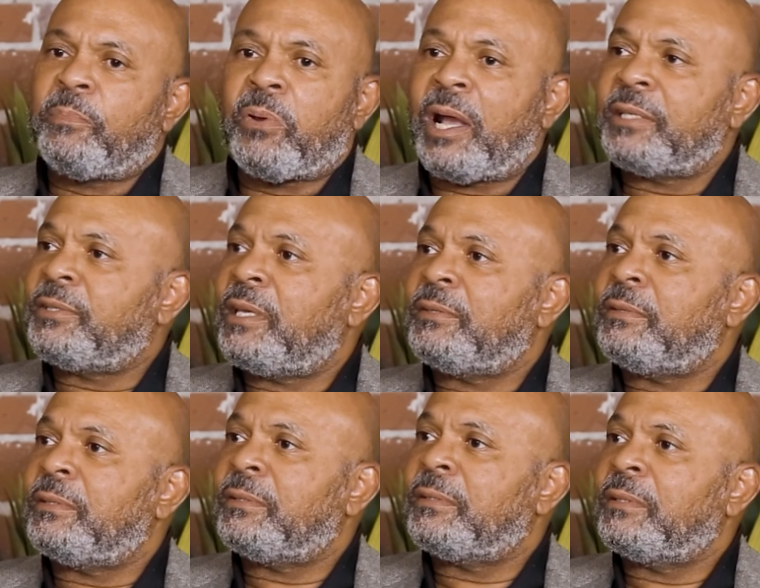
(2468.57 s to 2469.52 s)

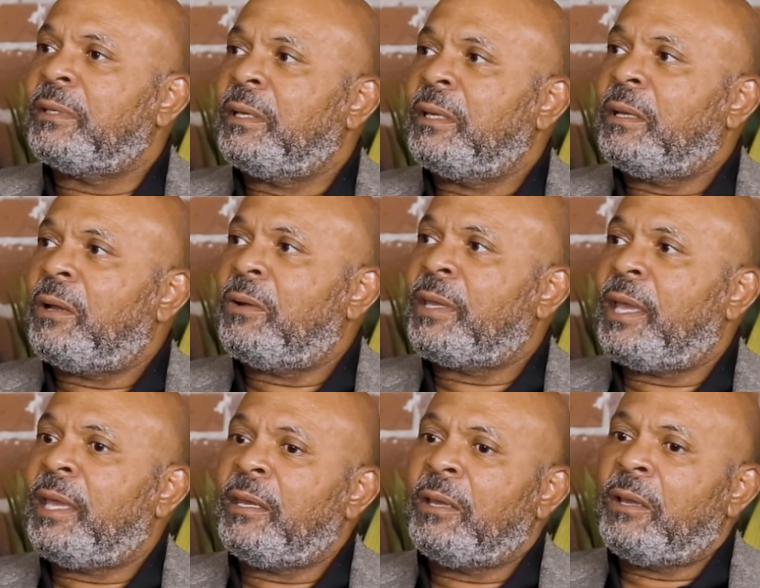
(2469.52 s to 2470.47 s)
processes,
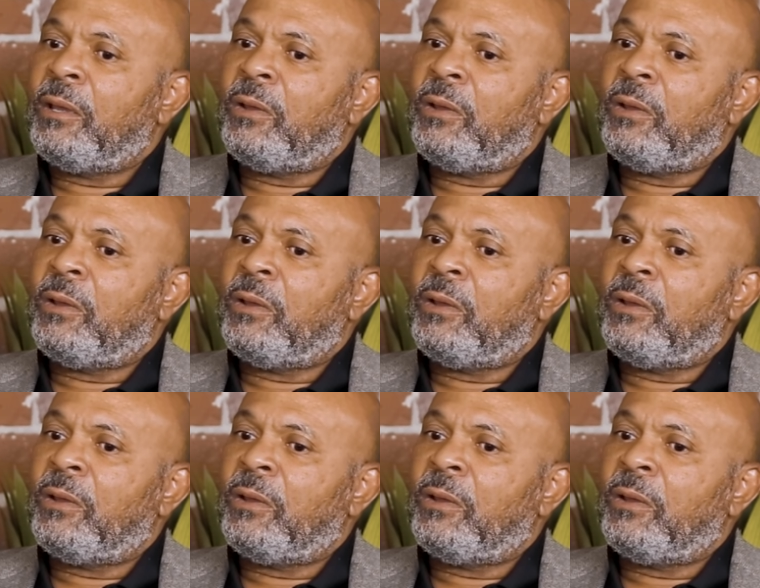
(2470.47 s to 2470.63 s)
okay?